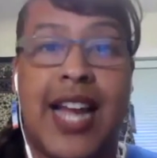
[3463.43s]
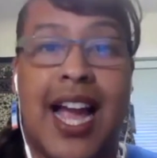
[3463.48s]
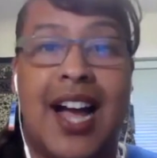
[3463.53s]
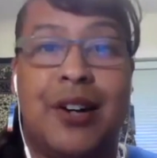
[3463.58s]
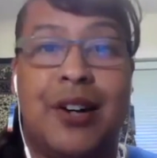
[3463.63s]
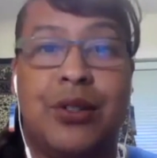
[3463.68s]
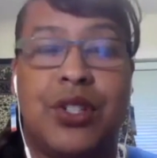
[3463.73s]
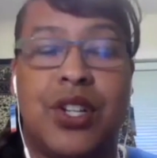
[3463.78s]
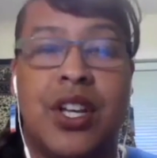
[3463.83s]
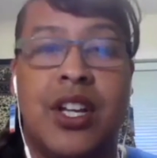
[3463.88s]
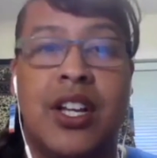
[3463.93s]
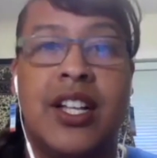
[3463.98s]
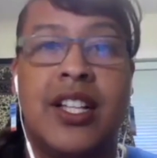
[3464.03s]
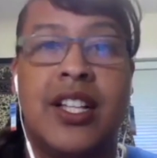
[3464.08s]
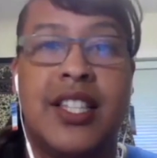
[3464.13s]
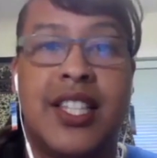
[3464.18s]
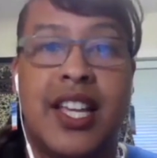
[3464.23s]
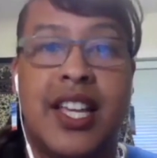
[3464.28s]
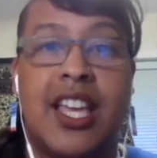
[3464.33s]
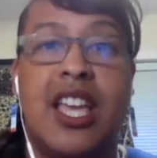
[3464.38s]
out
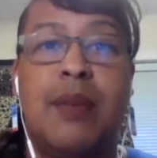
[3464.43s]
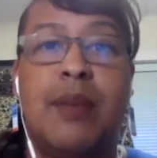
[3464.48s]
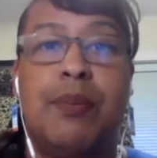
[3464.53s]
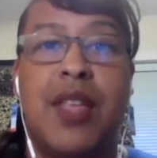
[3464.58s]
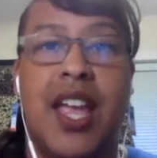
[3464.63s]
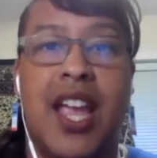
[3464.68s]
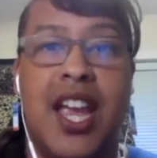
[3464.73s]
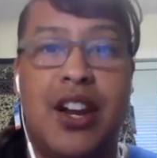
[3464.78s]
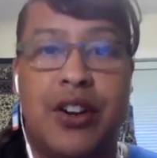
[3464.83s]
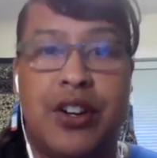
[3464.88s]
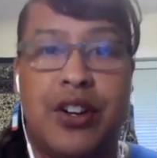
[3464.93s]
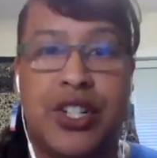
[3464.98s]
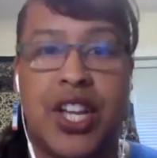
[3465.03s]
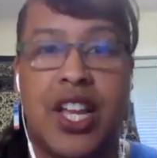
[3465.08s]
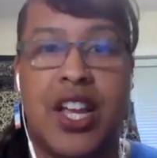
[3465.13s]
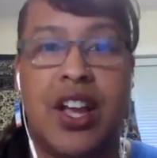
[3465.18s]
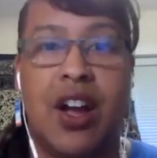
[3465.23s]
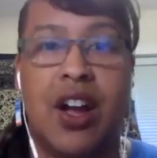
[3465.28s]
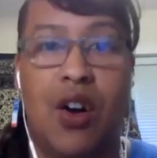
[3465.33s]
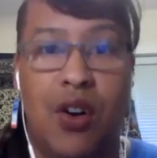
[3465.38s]
to keep the
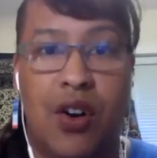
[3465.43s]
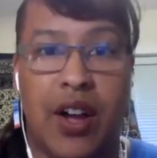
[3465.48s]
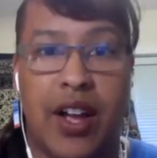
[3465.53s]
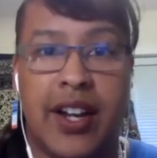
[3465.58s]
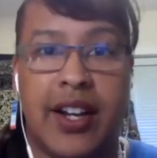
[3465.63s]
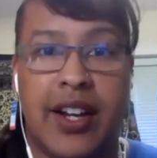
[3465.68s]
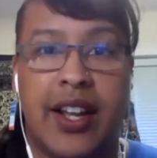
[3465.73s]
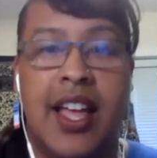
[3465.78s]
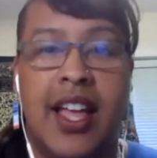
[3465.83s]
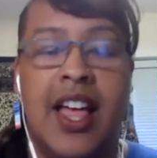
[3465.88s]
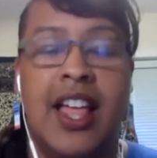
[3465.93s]
energy on.